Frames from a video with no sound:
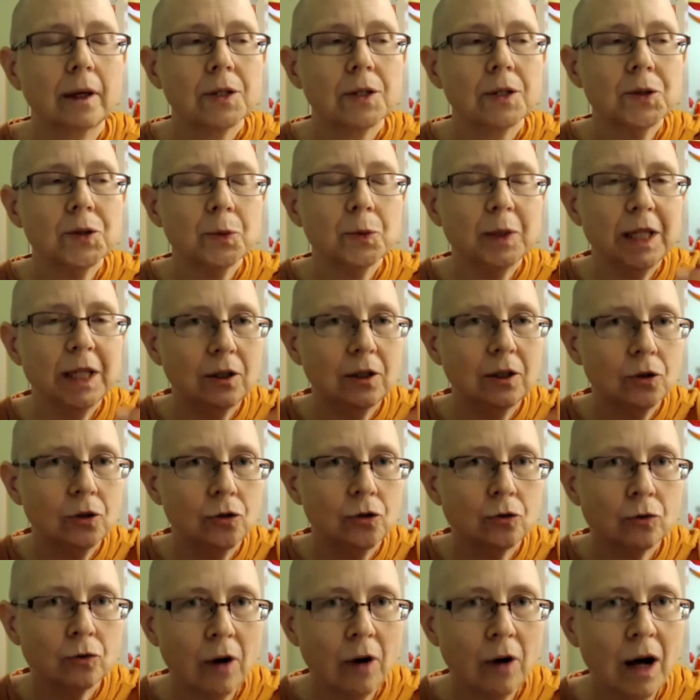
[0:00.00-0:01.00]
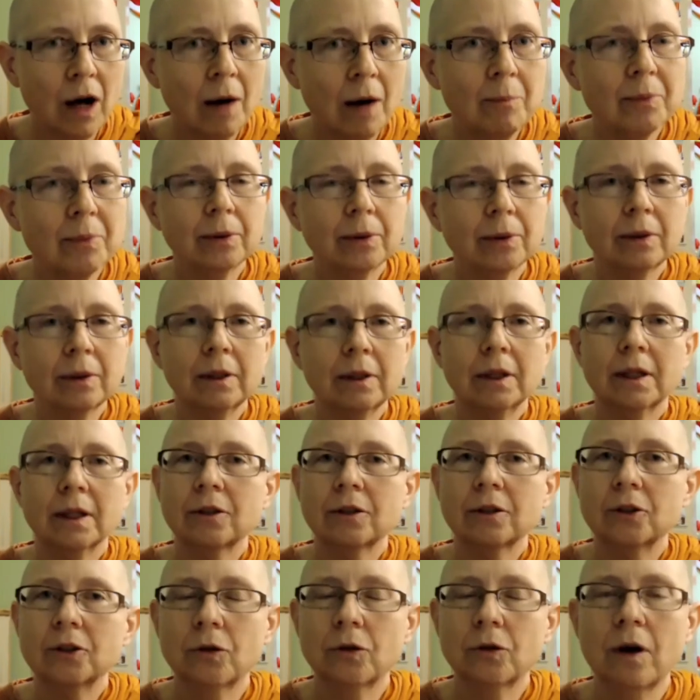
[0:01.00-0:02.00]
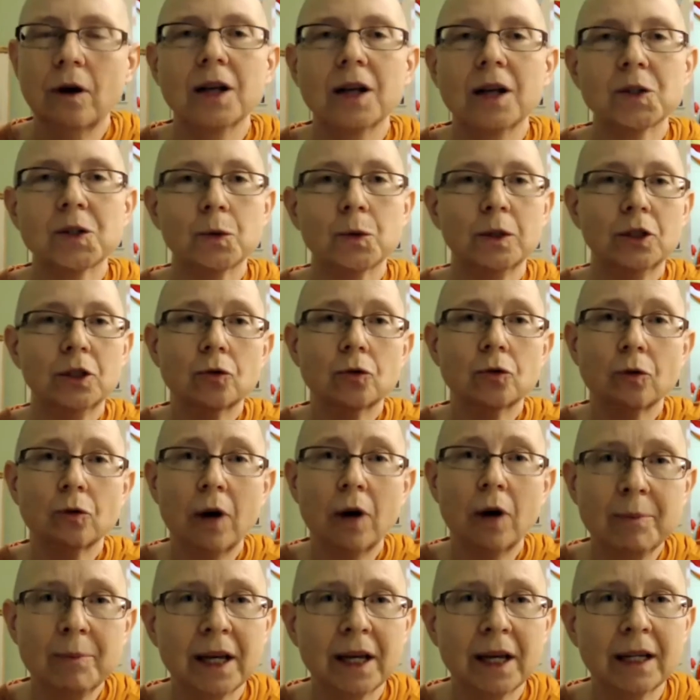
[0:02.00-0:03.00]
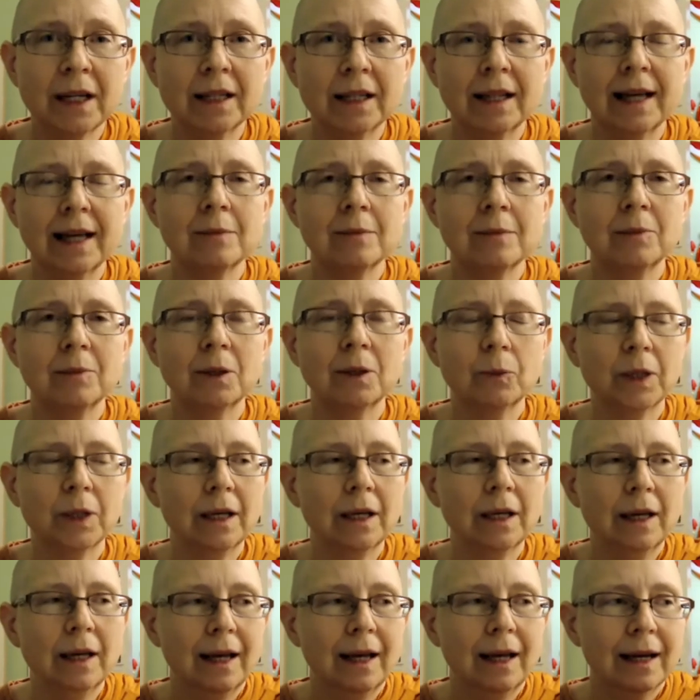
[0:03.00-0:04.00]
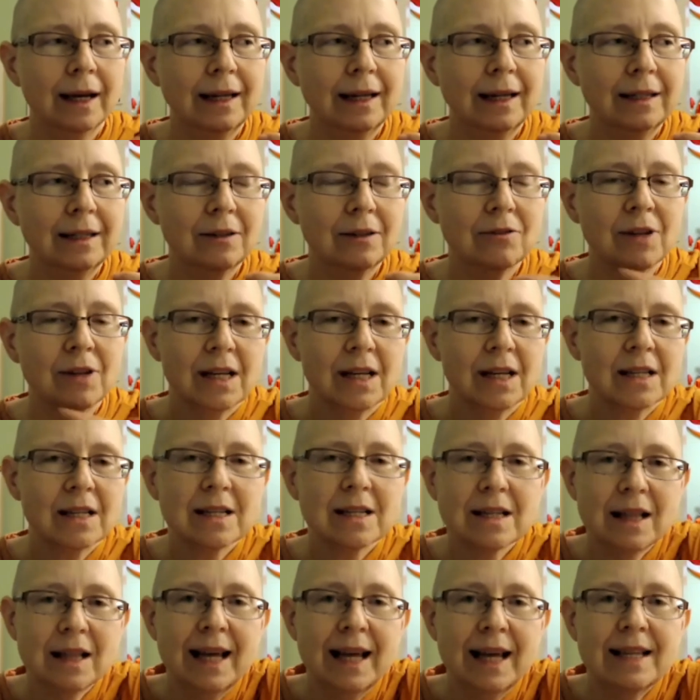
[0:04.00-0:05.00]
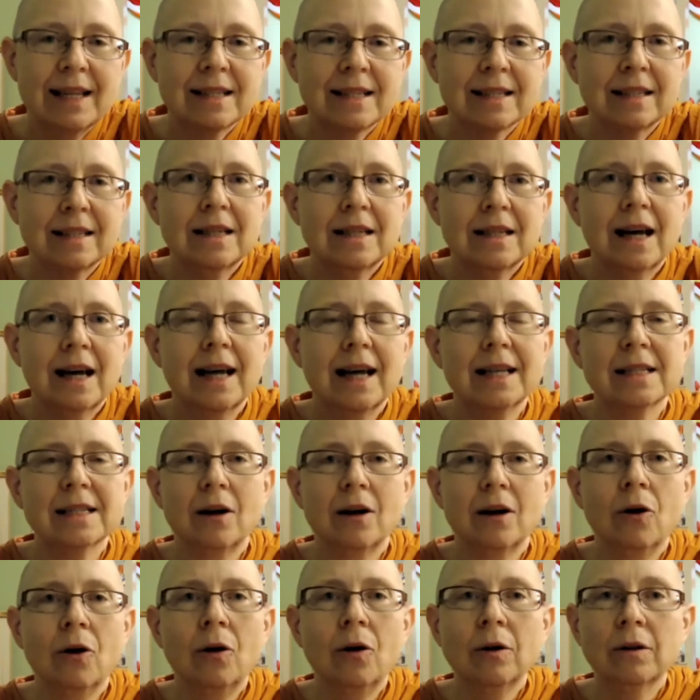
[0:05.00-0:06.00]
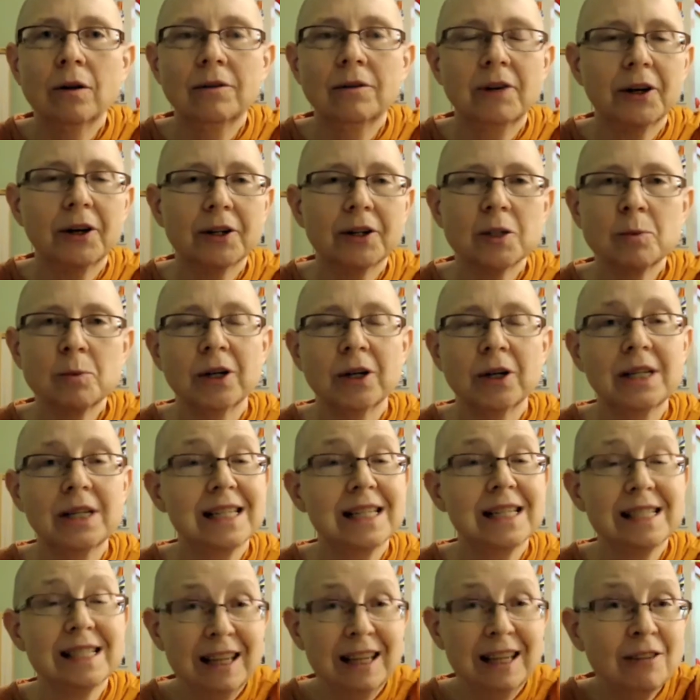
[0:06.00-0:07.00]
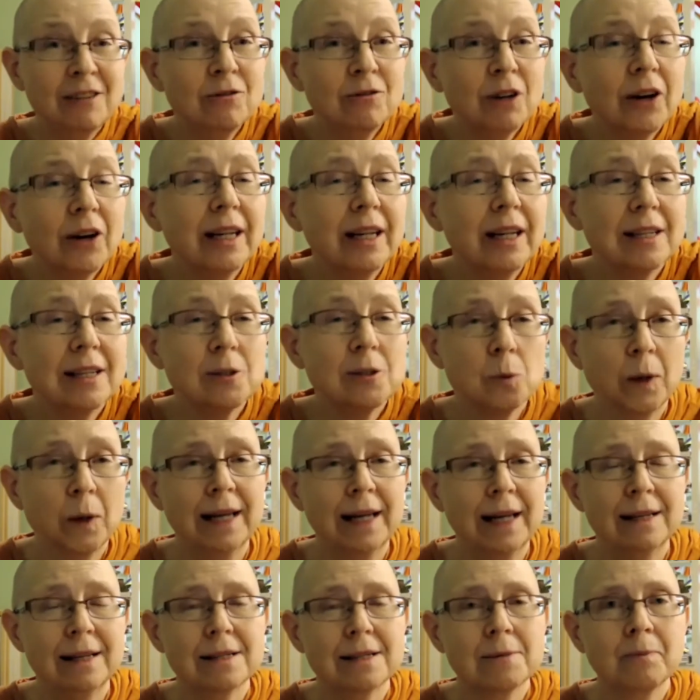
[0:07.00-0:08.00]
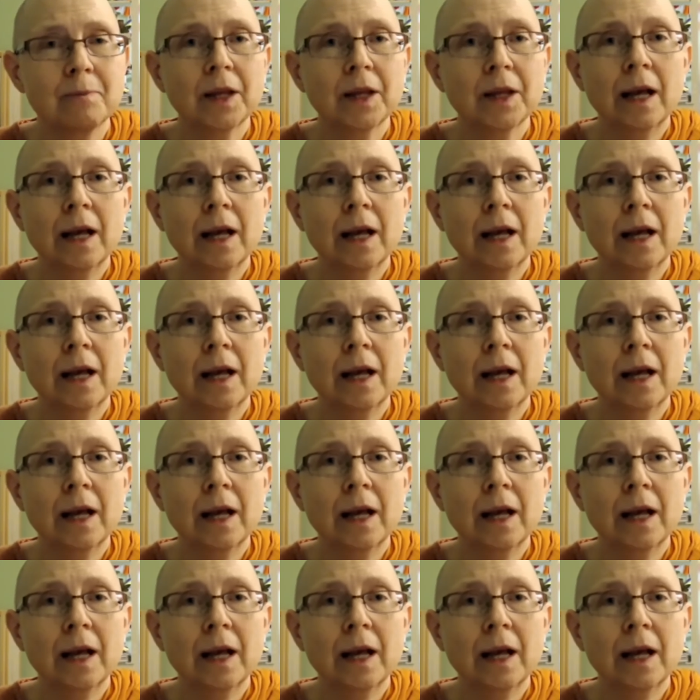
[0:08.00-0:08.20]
So we drop the dross, we drop the unenlightenment, we kind of slice and dice all of our experiences in various ways.